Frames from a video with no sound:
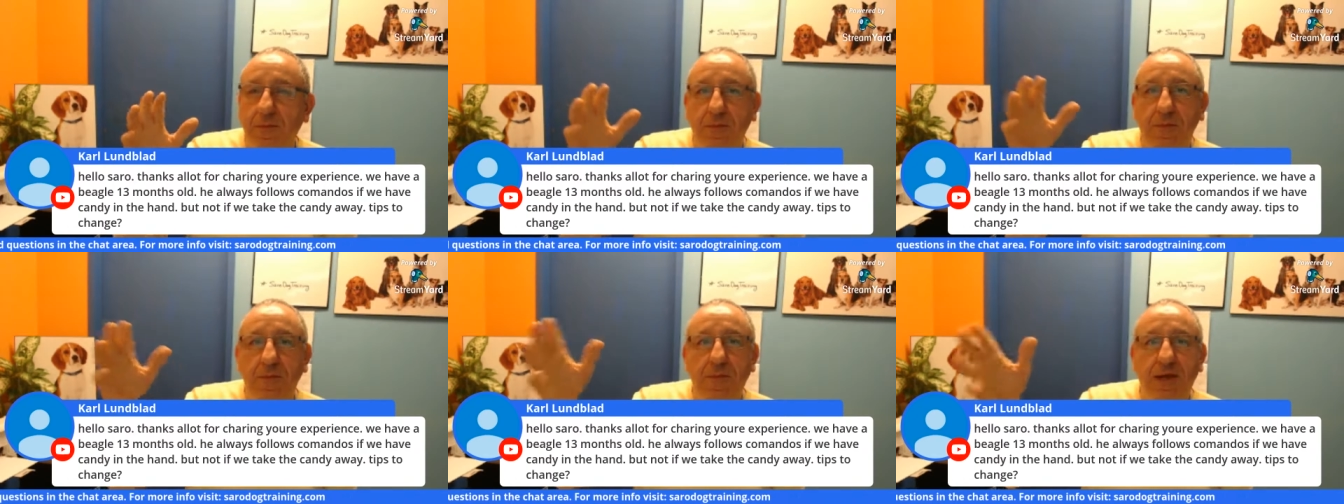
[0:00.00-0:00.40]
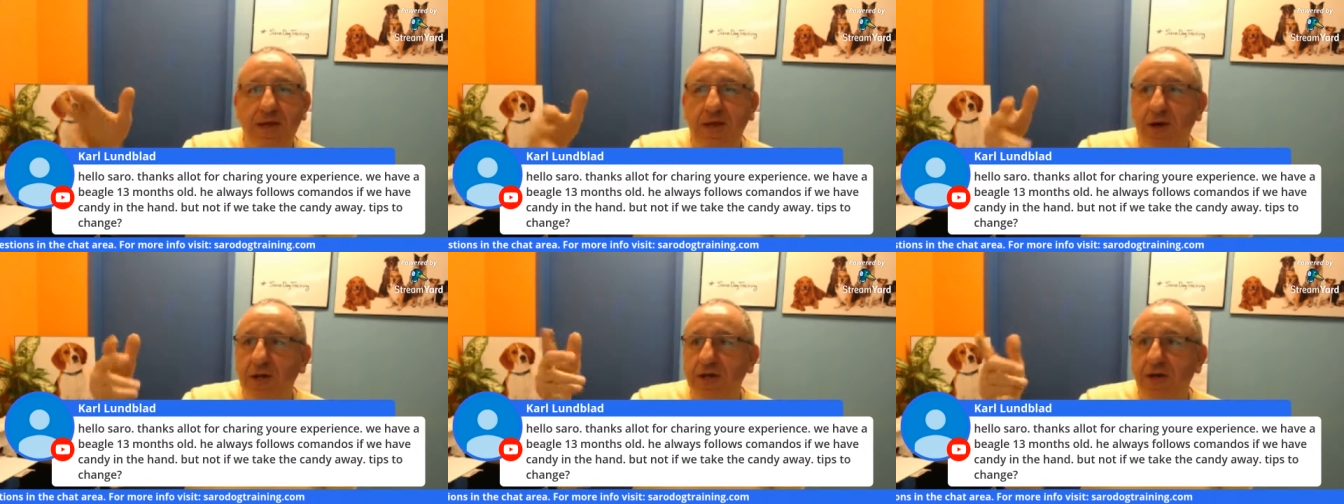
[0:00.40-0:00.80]
many
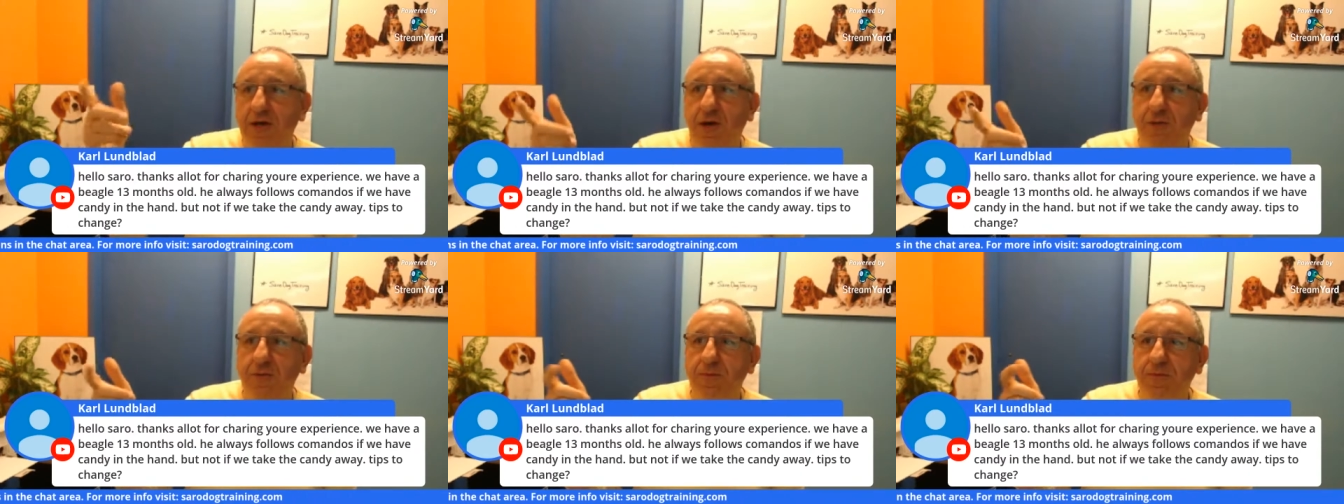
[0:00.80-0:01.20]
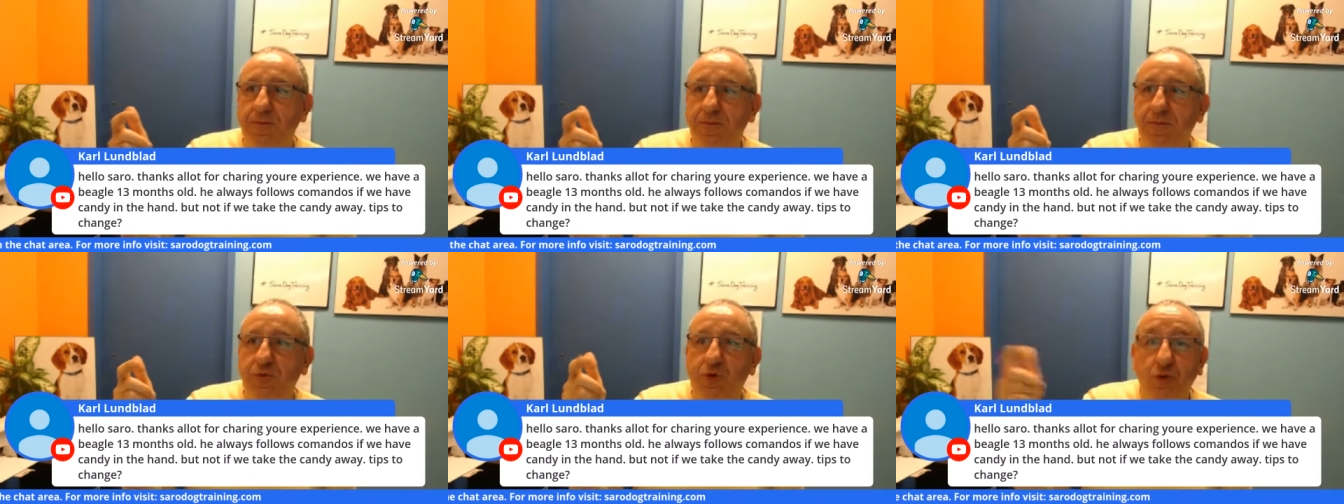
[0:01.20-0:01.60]
other
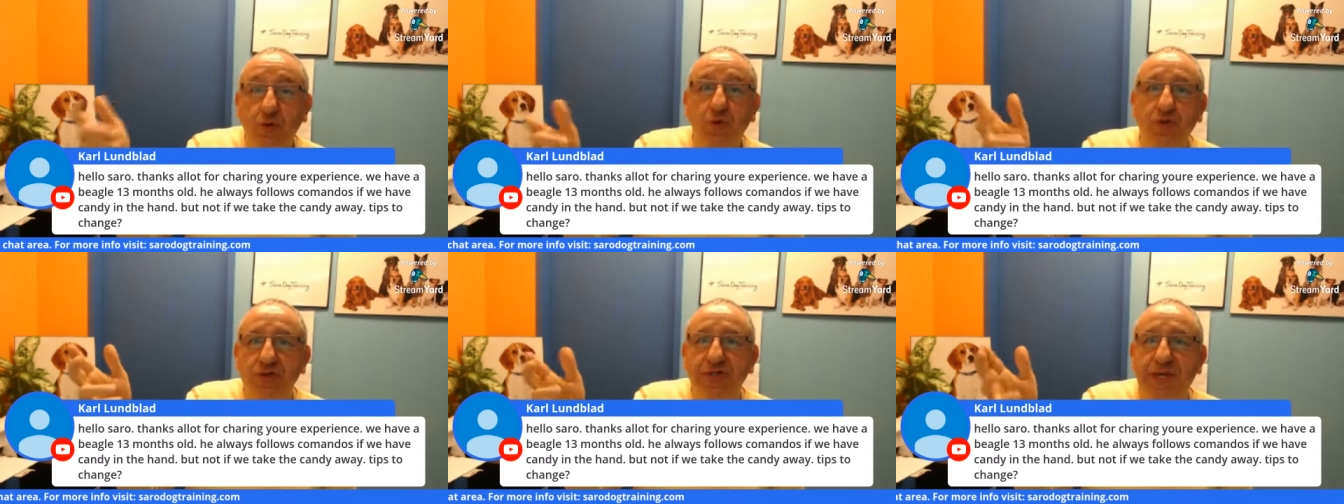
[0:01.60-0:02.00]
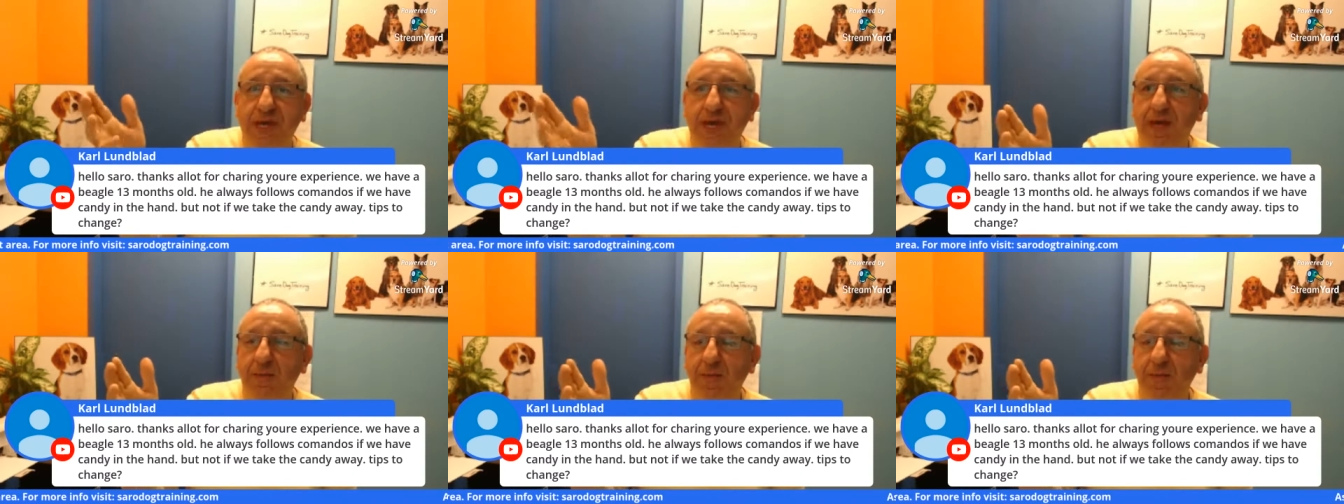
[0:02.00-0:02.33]
tools came